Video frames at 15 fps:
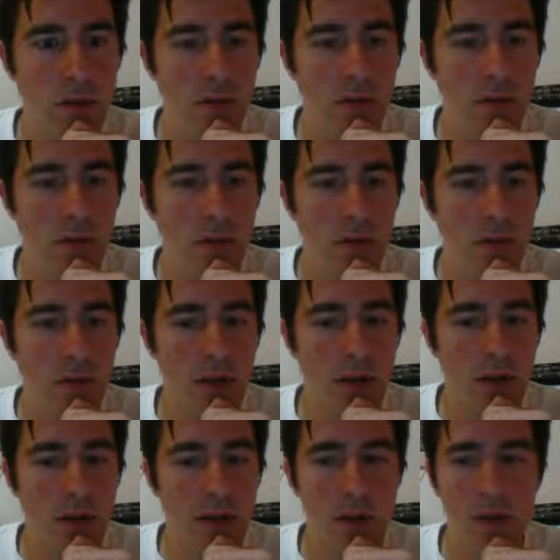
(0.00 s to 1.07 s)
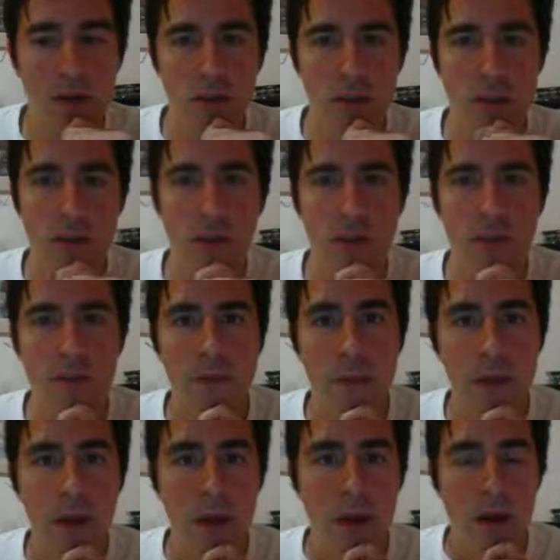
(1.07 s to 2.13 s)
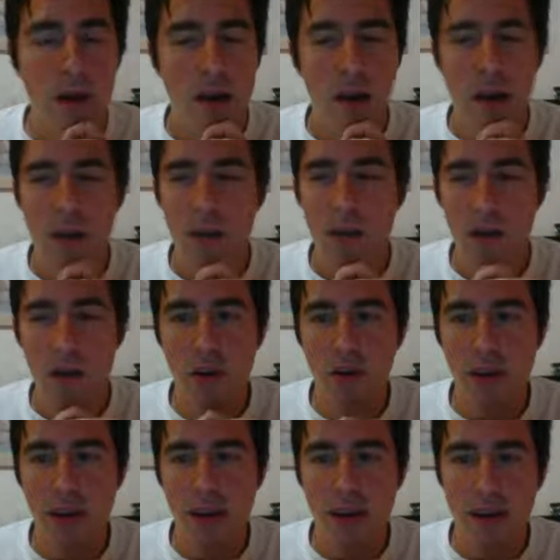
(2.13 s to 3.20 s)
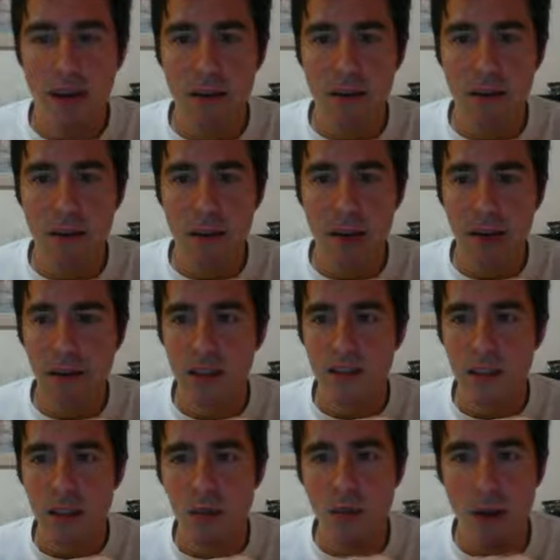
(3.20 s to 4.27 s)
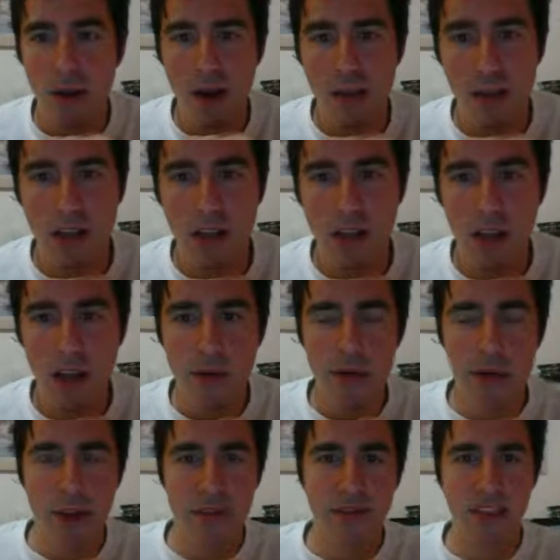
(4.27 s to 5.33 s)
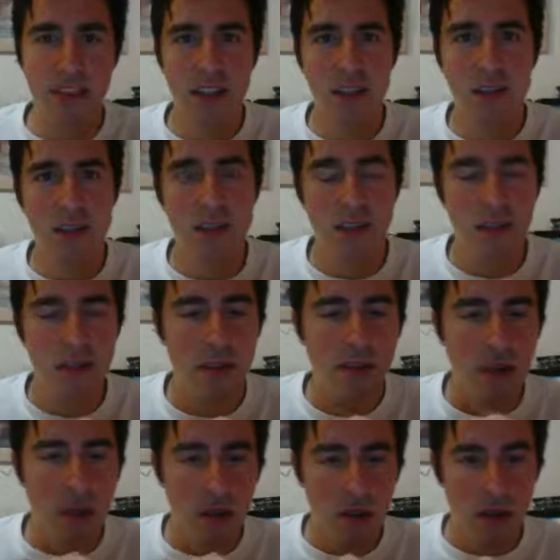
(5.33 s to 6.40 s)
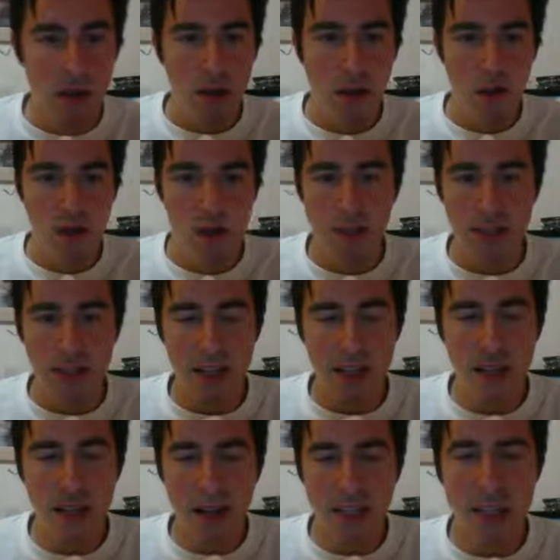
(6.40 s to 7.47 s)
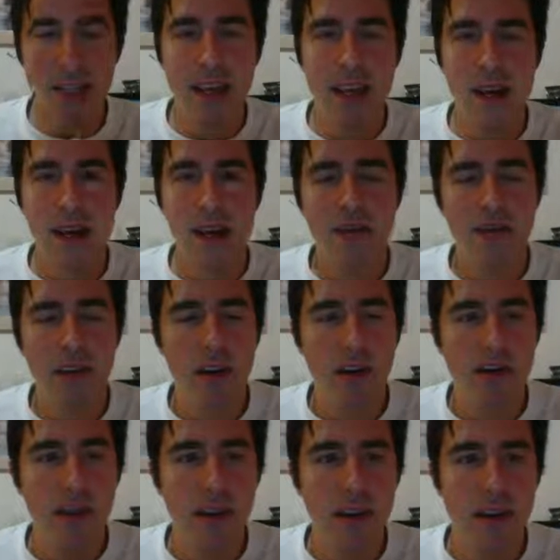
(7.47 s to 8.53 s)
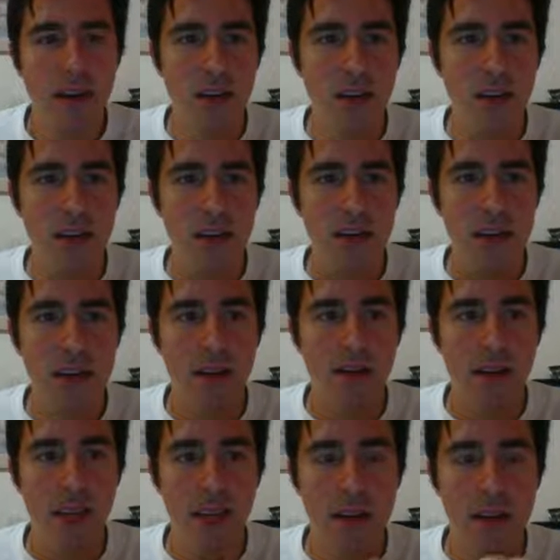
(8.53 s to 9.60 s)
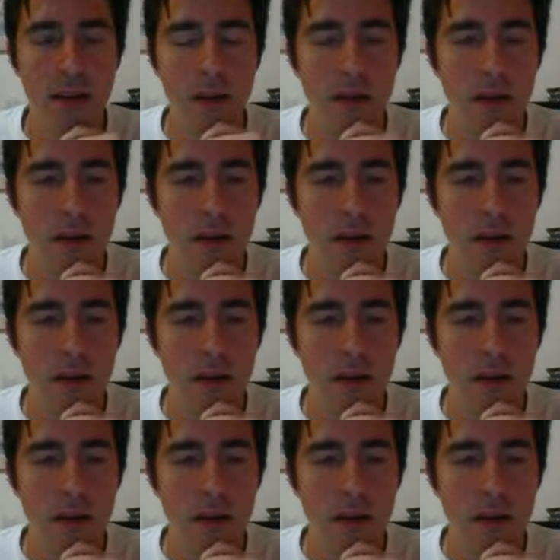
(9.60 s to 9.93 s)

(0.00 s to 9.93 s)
Yeah, that looks good. I'm currently down on the clock. I spent quite a bit of time on f6 because I was thinking about taking on e5 and I didn't end up taking.